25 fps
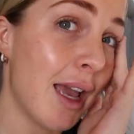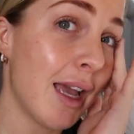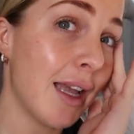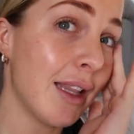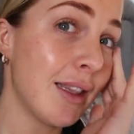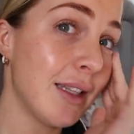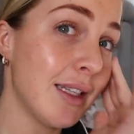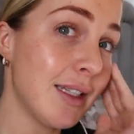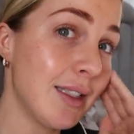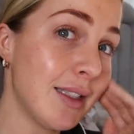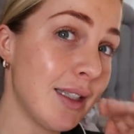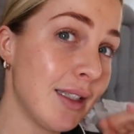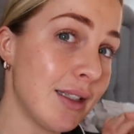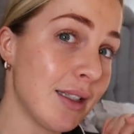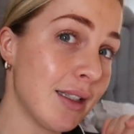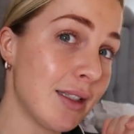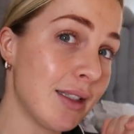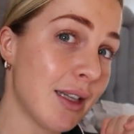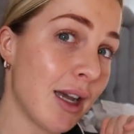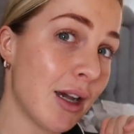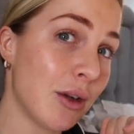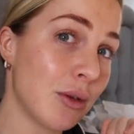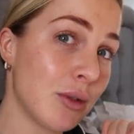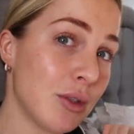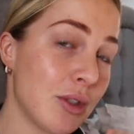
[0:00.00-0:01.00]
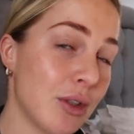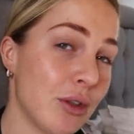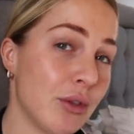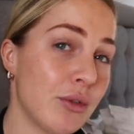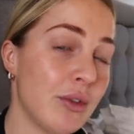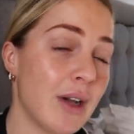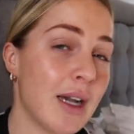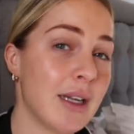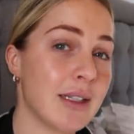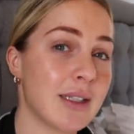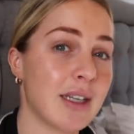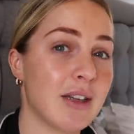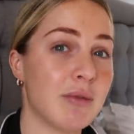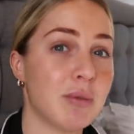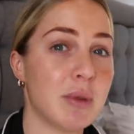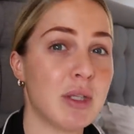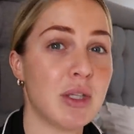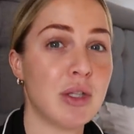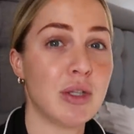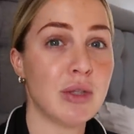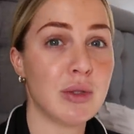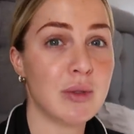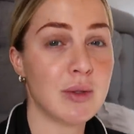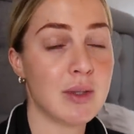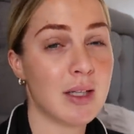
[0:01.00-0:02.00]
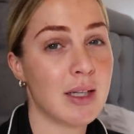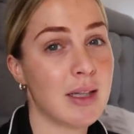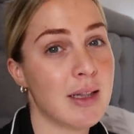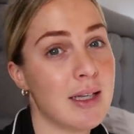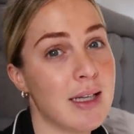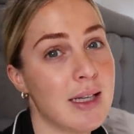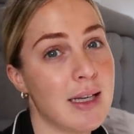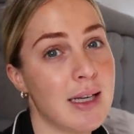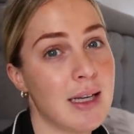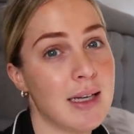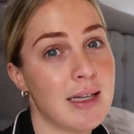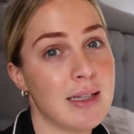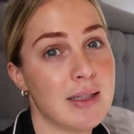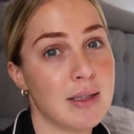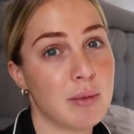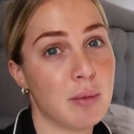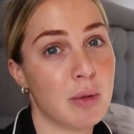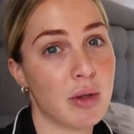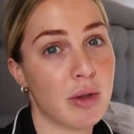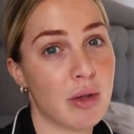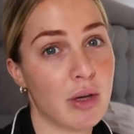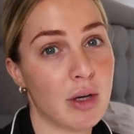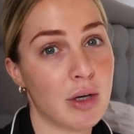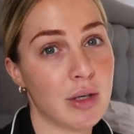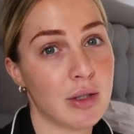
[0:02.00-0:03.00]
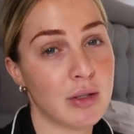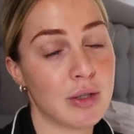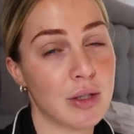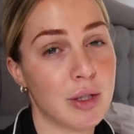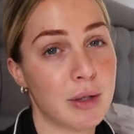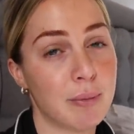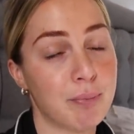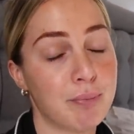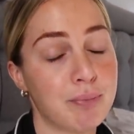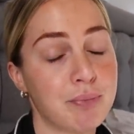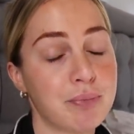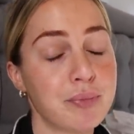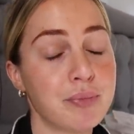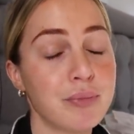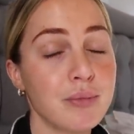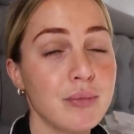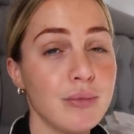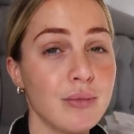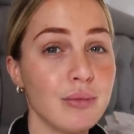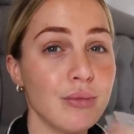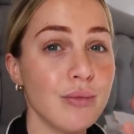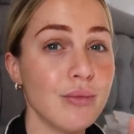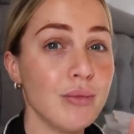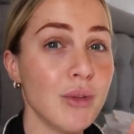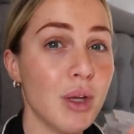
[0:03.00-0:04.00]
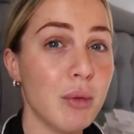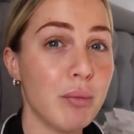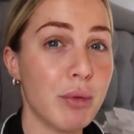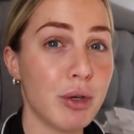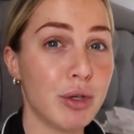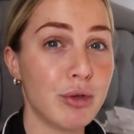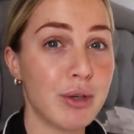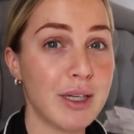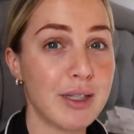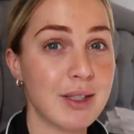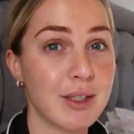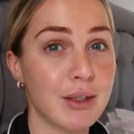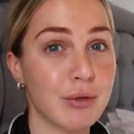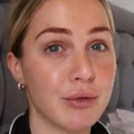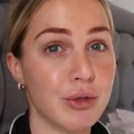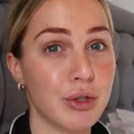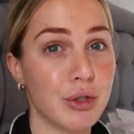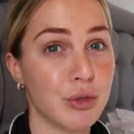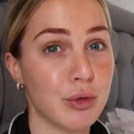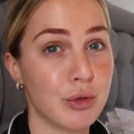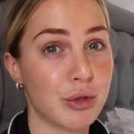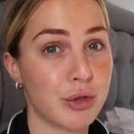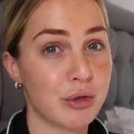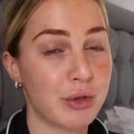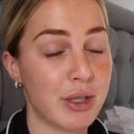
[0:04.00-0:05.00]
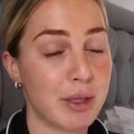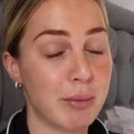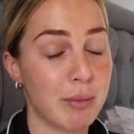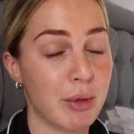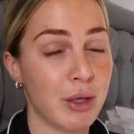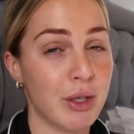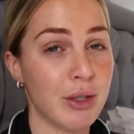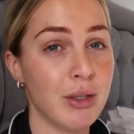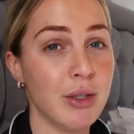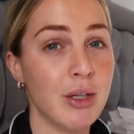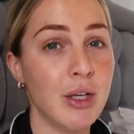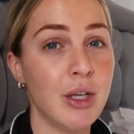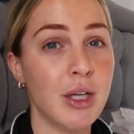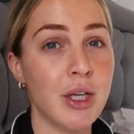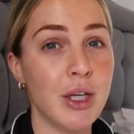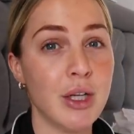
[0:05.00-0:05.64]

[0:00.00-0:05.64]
And this is down to the fact I've been using the Elizabeth Arden Progressive Renewal Treatment.